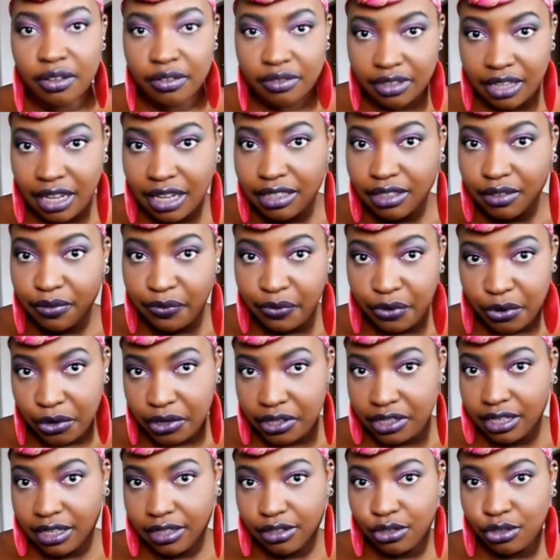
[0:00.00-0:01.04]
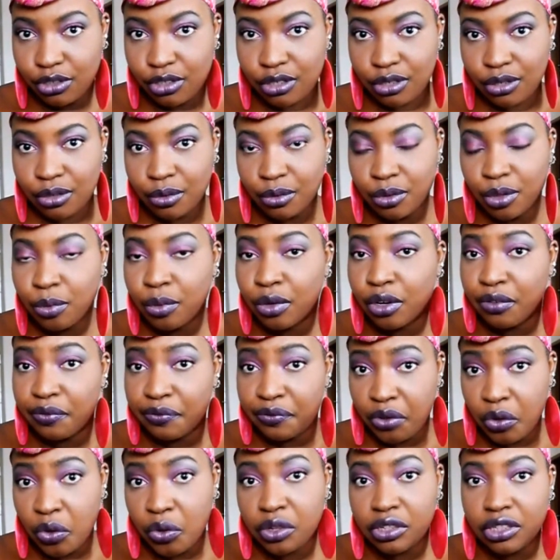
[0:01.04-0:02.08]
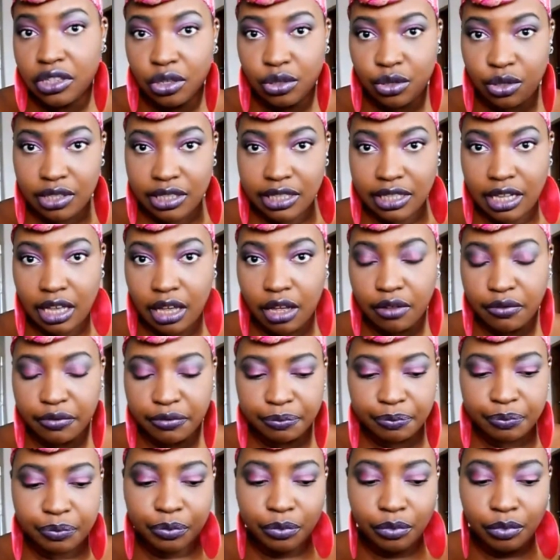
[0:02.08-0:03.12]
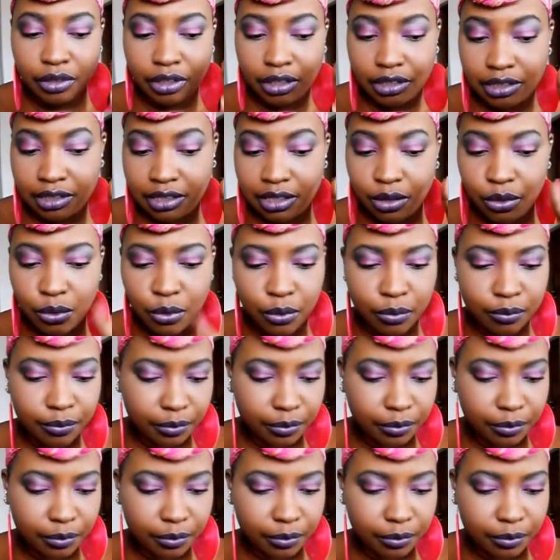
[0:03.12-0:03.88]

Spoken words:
That's the first thing you do. You want to focus on yourself. 2,